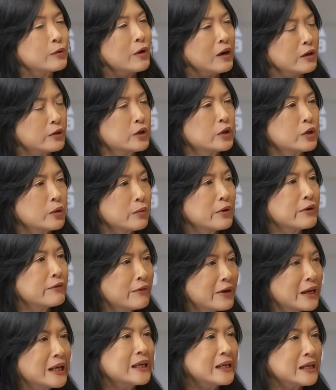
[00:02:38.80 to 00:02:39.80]
well, you know, we
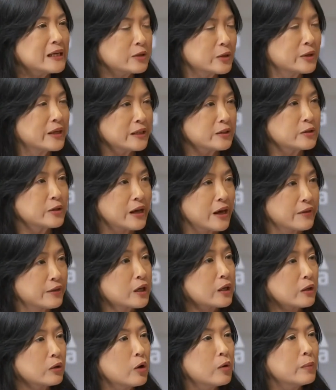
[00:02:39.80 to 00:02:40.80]
really need to get
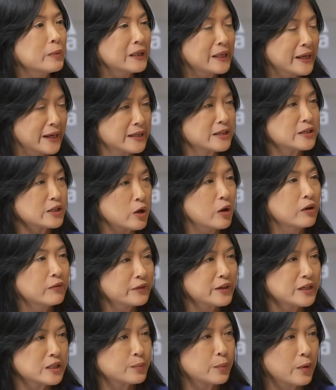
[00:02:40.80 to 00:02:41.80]
together globally and solve
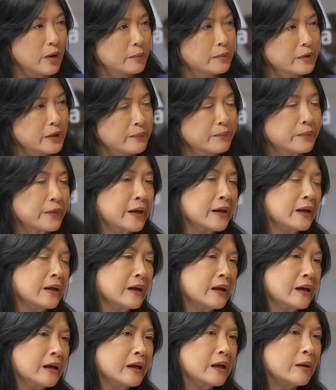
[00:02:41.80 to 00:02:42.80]
this problem
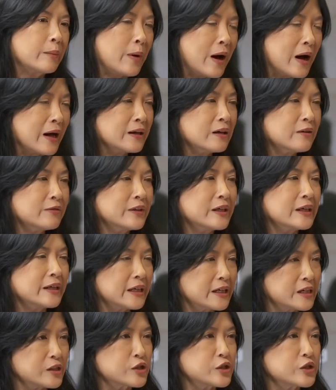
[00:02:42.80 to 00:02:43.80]
part of the
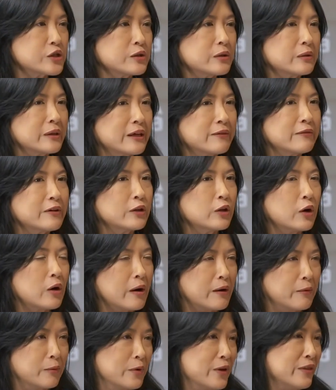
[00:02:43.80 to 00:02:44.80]
issue, even though
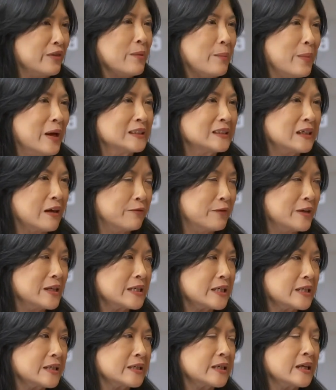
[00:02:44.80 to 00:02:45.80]
with the best
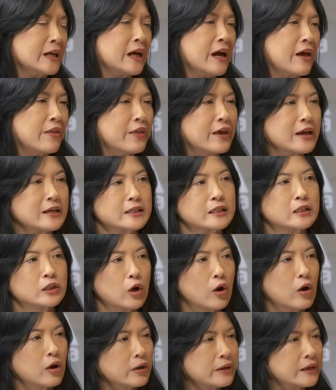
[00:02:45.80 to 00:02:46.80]
efforts, is there's a
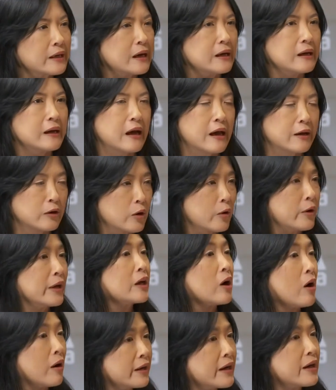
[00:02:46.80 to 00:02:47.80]
lot uh,
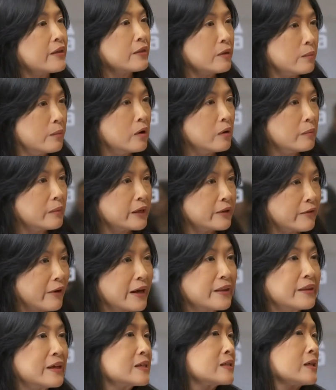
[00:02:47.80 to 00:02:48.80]
going on at the moment,
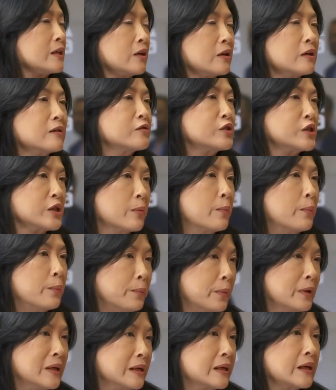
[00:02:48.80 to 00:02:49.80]
right? There's a lot of
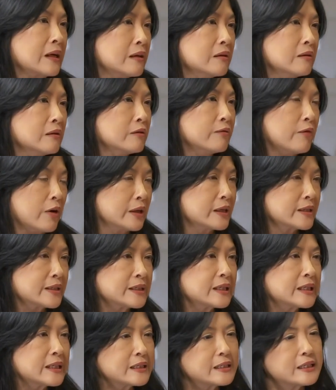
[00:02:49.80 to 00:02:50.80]
geopolitical
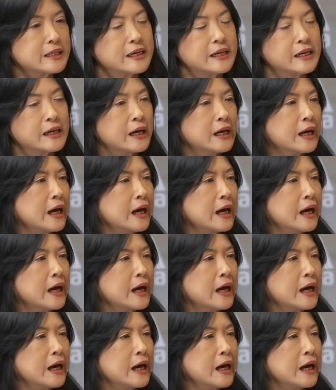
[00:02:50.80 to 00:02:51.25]
volatility,